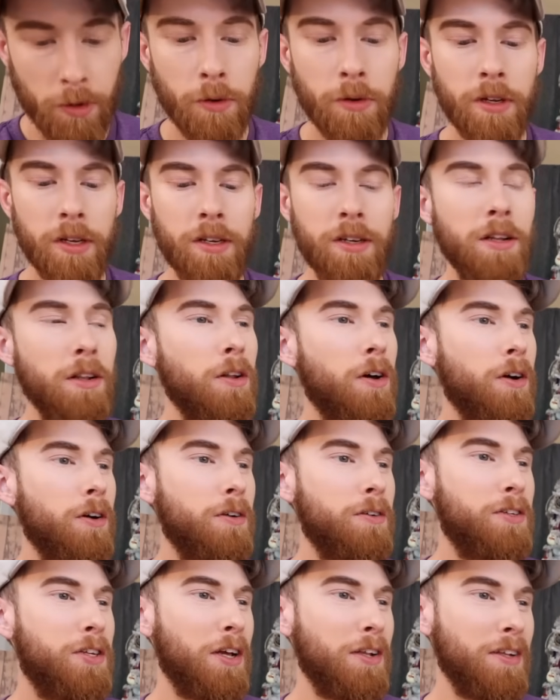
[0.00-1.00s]
You need to
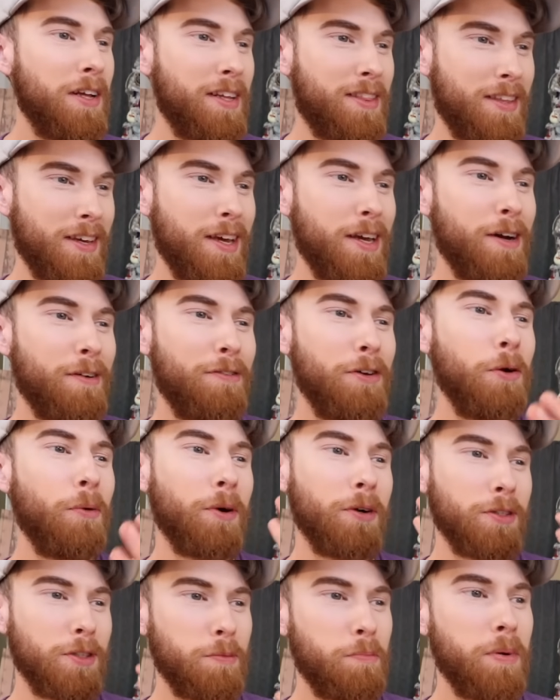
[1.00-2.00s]
learn to let the
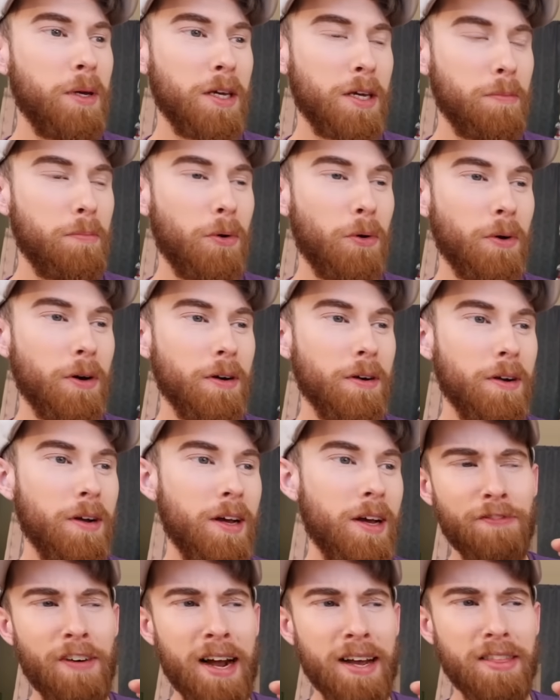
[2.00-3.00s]
interviewer speak more.
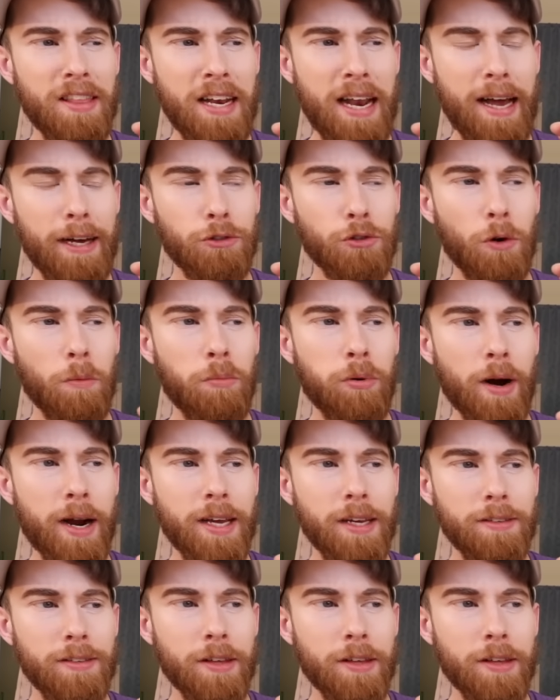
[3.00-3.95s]
Find the natural breaks